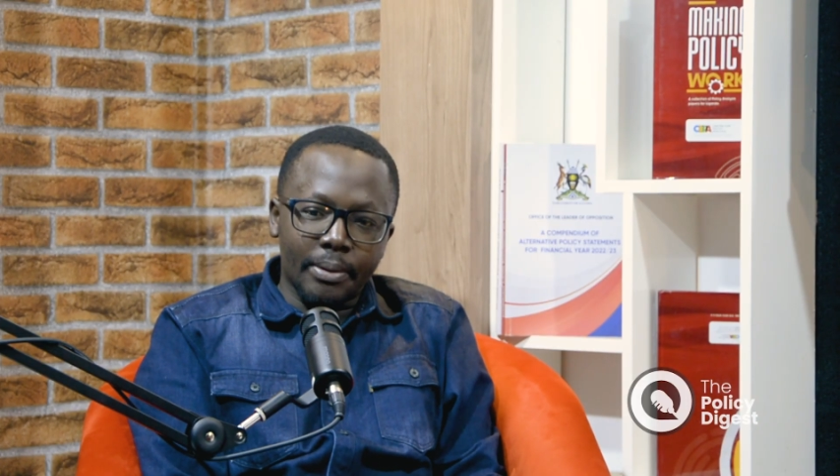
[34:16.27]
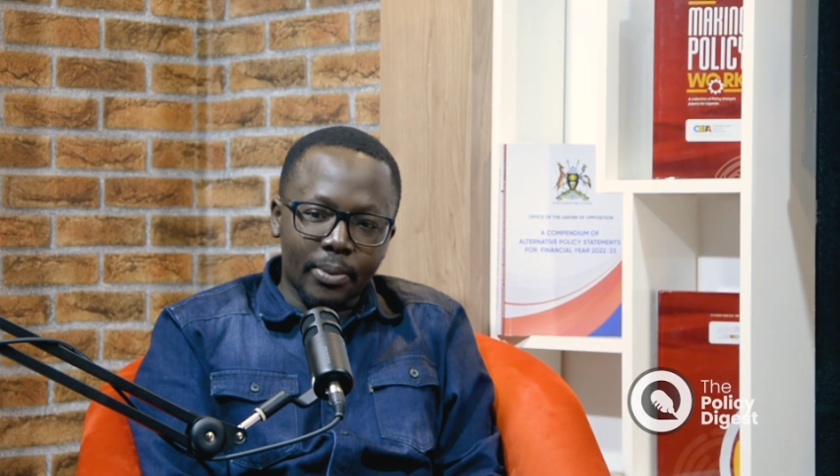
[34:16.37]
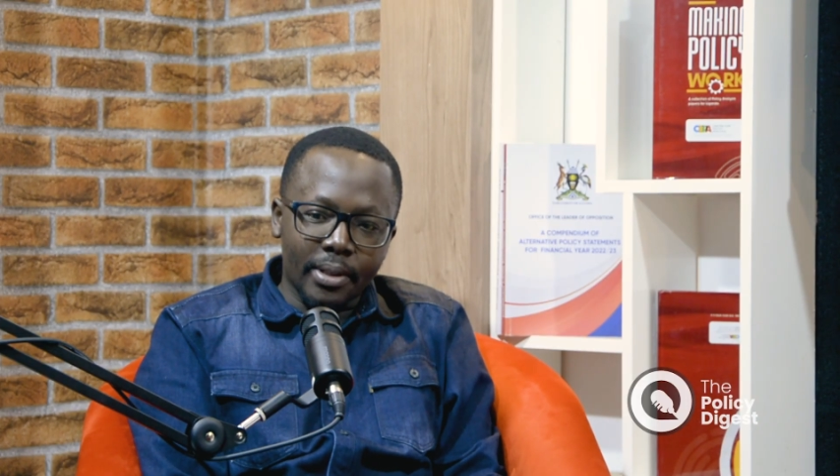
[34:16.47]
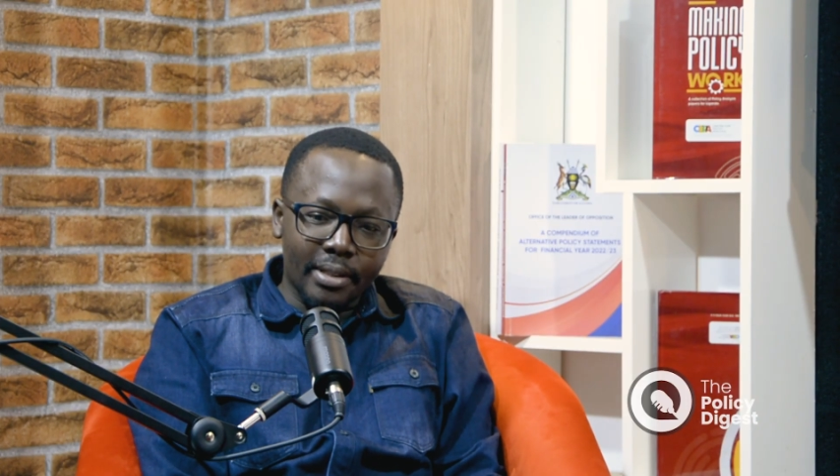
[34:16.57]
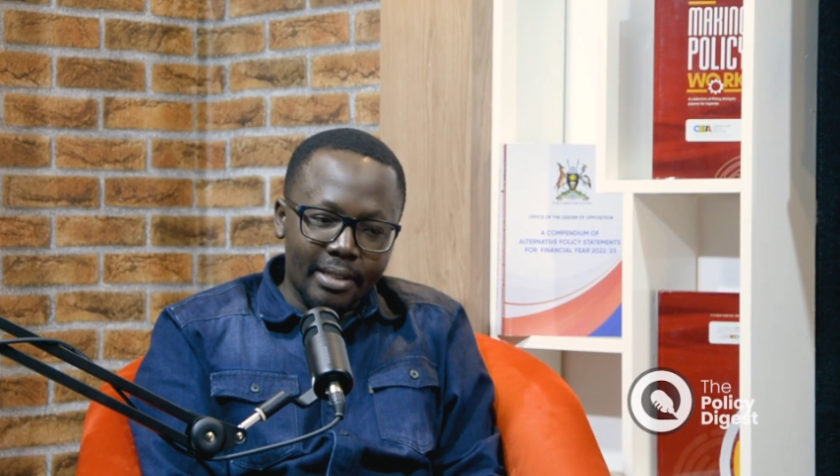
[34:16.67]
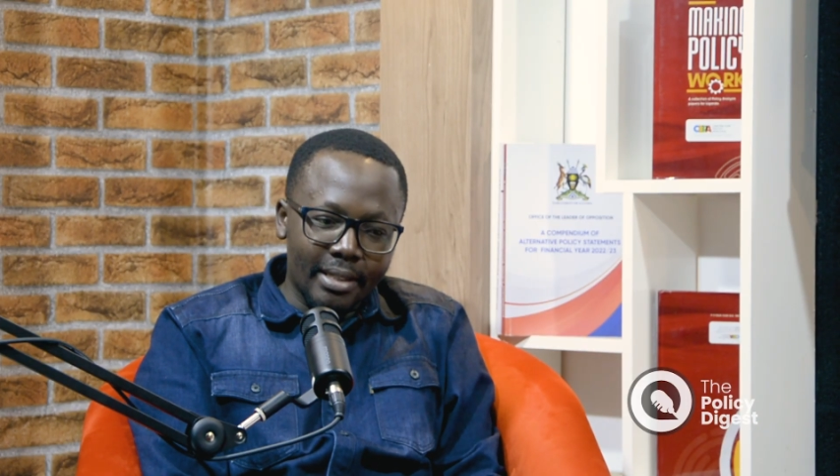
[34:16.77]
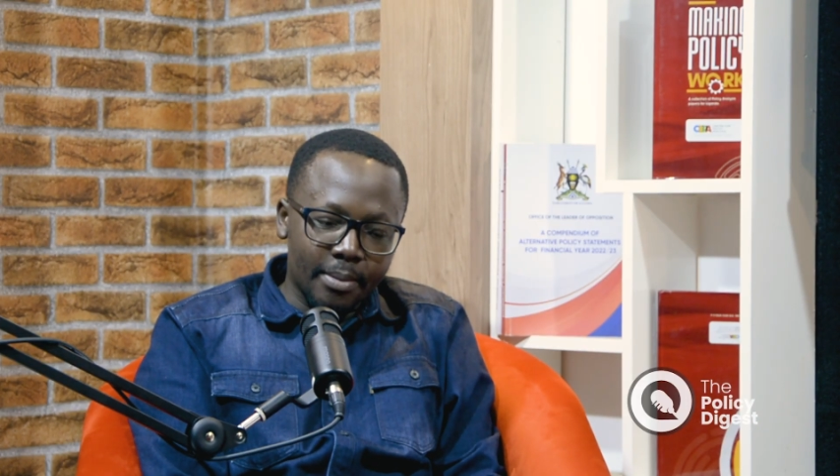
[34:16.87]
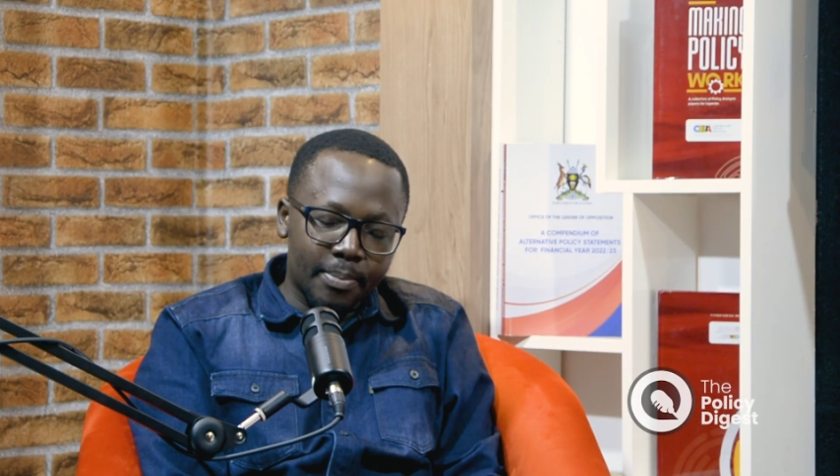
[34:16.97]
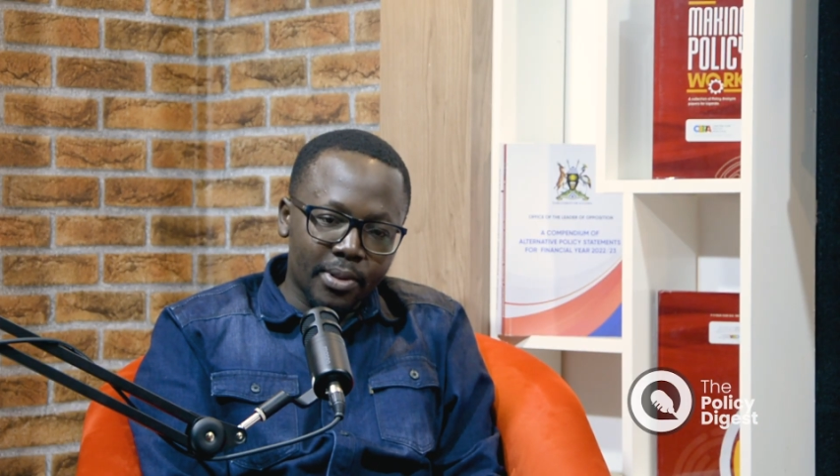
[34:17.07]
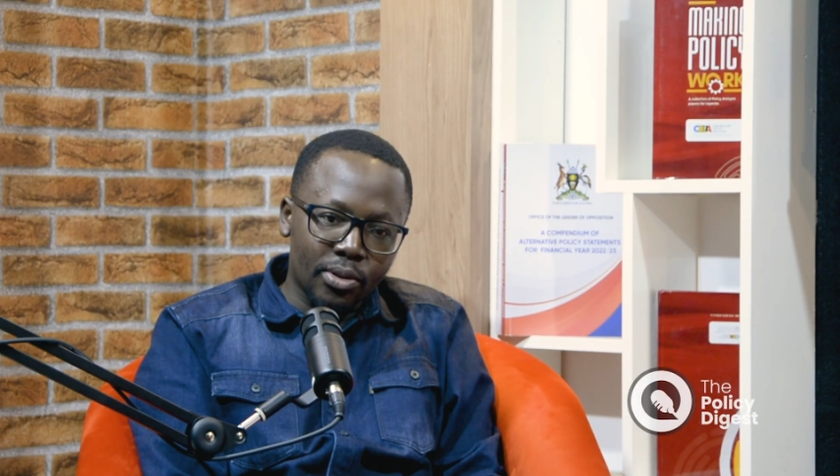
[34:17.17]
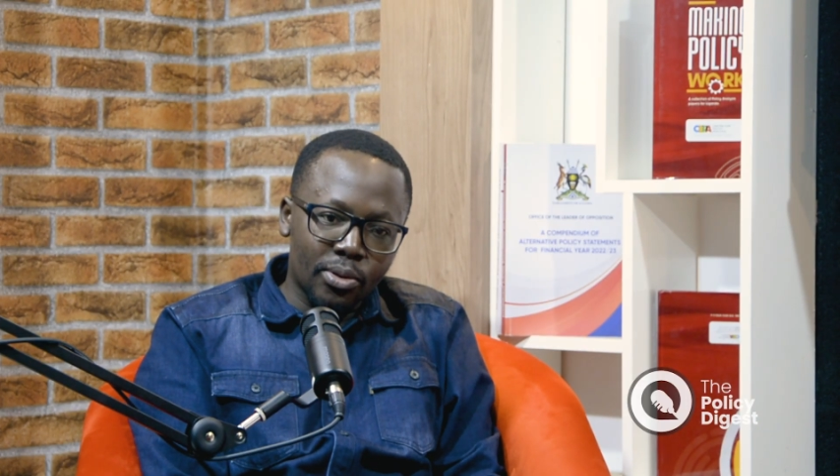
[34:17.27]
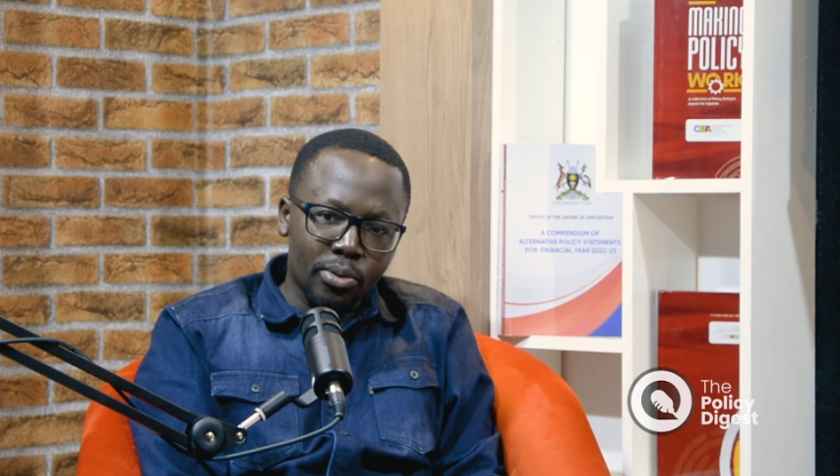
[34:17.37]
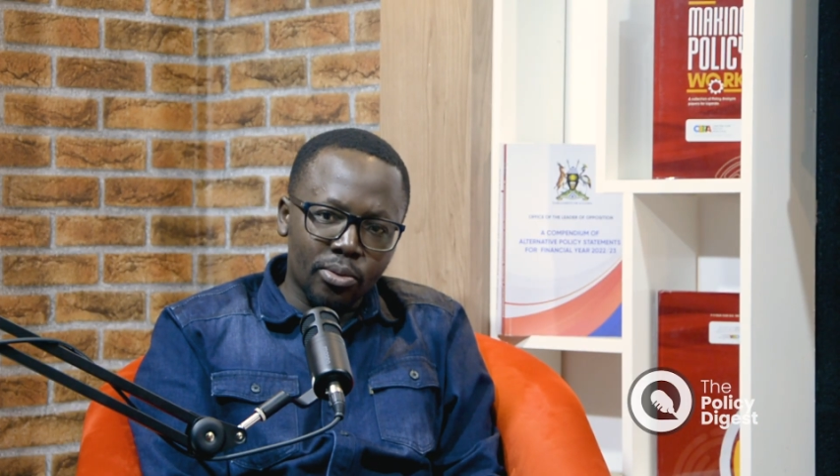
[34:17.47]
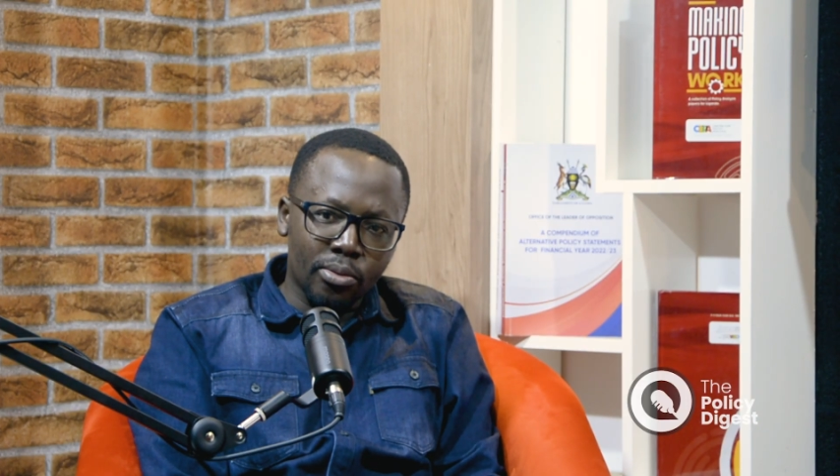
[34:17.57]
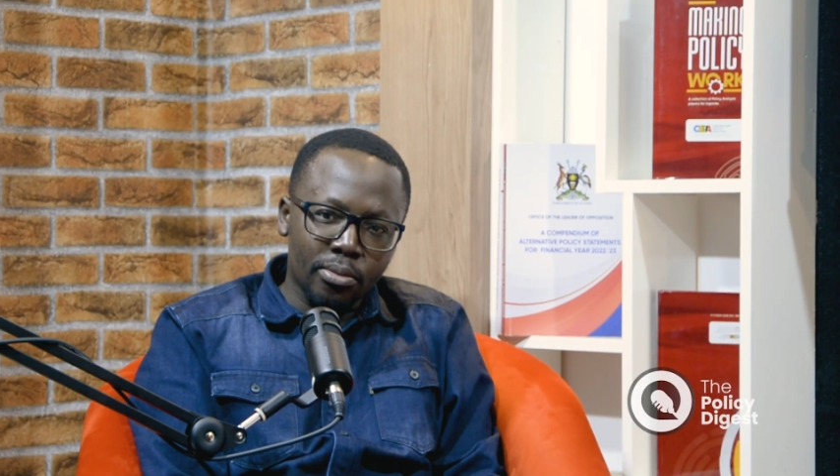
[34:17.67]
went deep
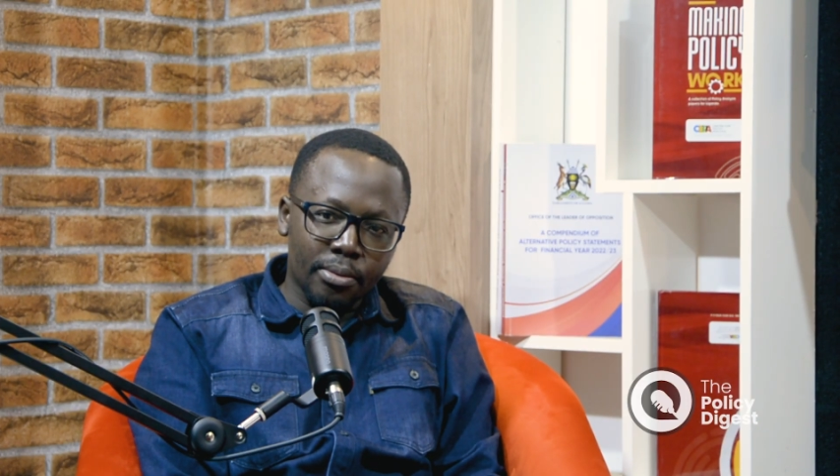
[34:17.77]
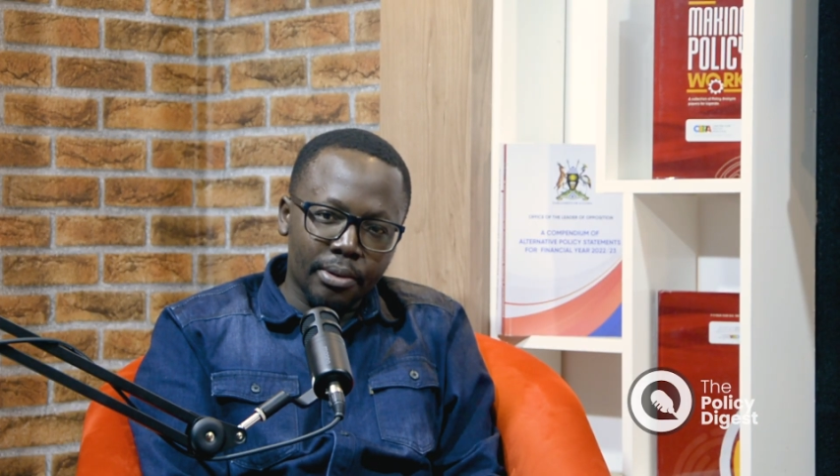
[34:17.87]
into